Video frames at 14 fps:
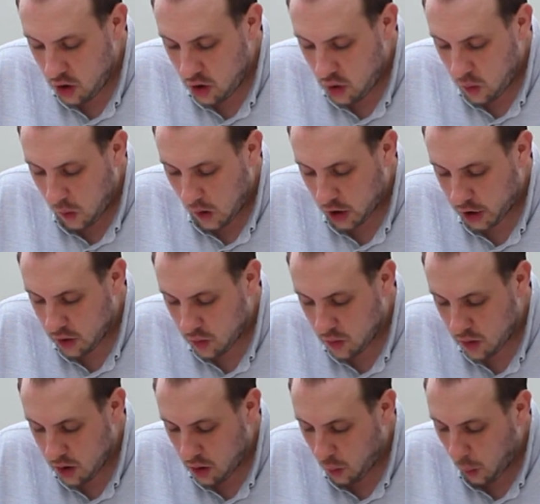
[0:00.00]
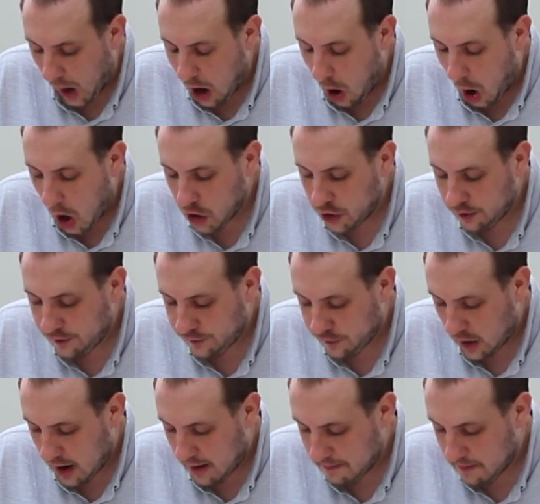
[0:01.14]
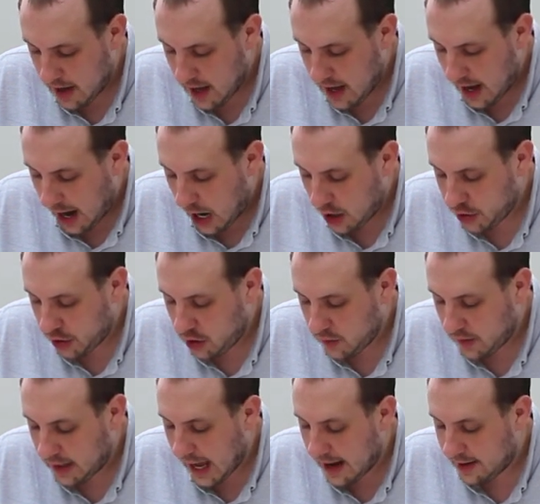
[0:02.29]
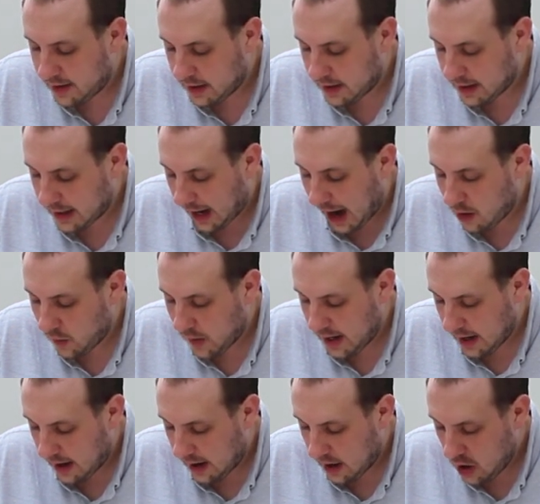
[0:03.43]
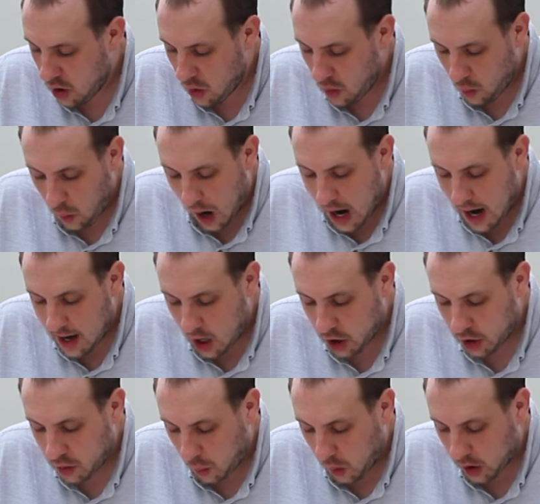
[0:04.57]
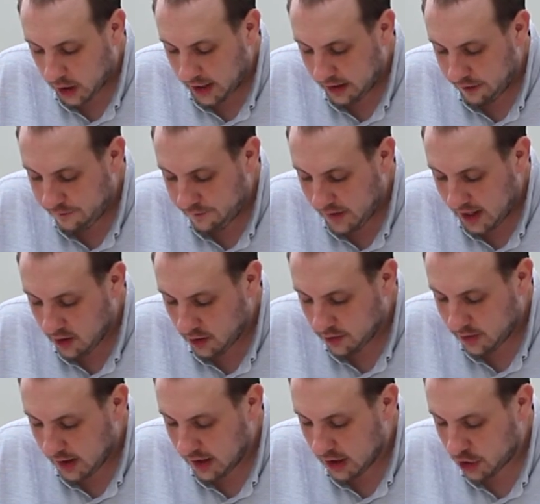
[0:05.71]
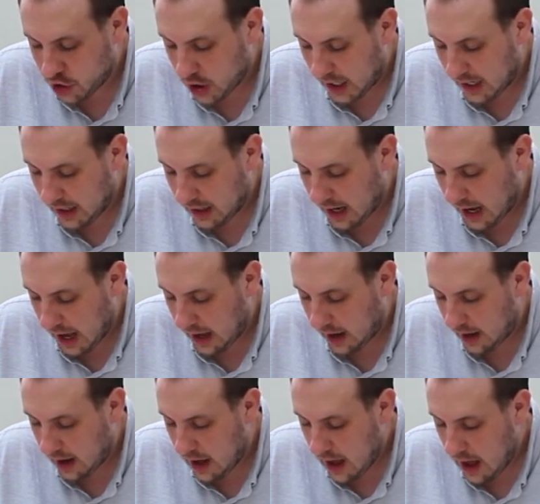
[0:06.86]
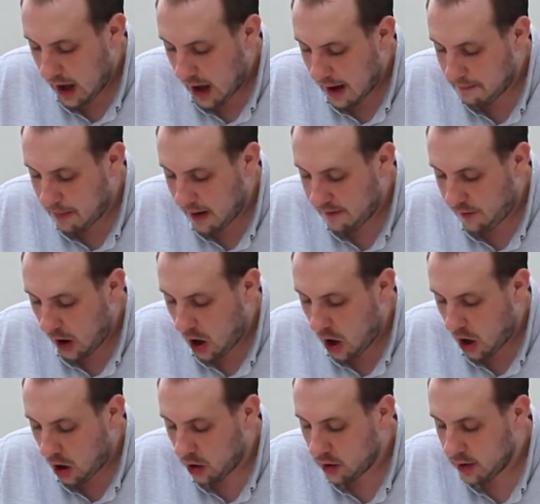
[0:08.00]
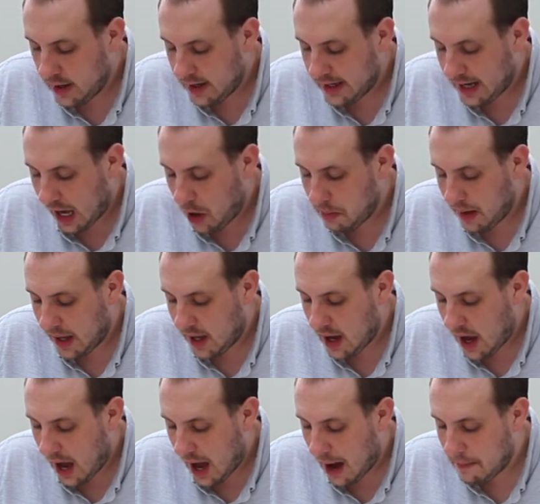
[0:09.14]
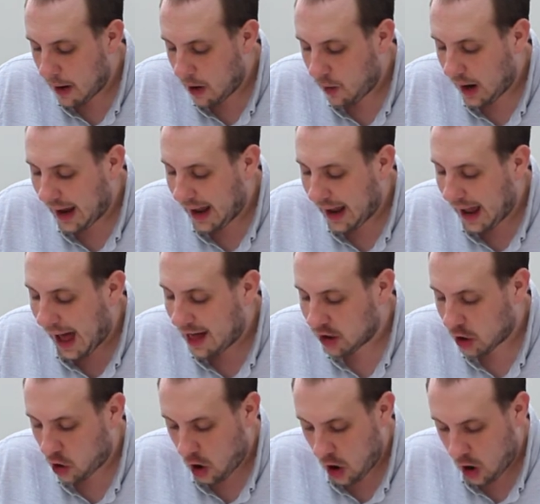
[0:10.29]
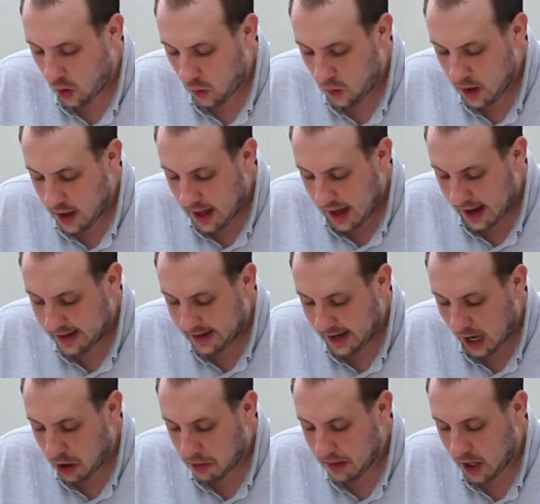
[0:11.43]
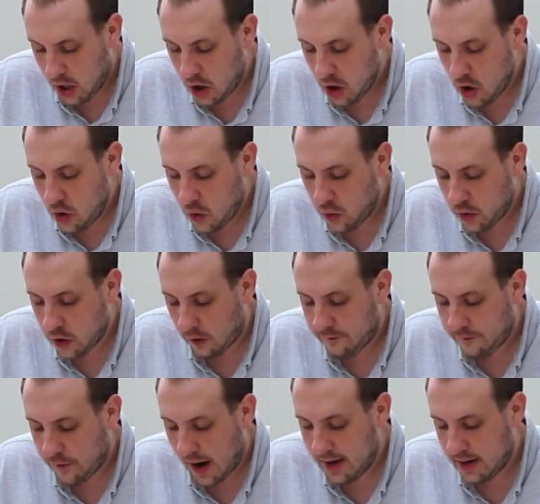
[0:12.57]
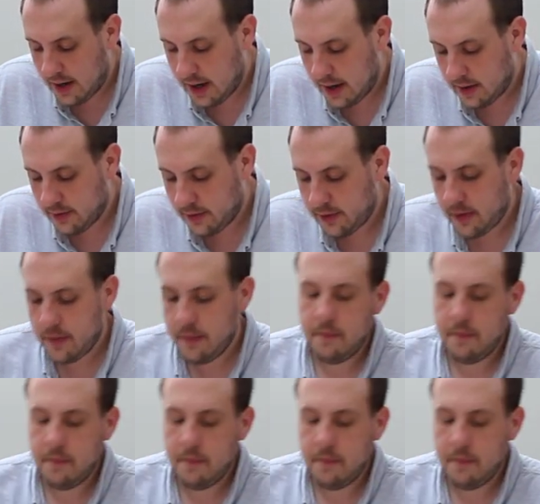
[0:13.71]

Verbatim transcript: Who are you? Where are you from? How did you get to Caria? Why are you working the fields in a chain gang? Above all, tell me about Callirhoe and tell me who your friend is.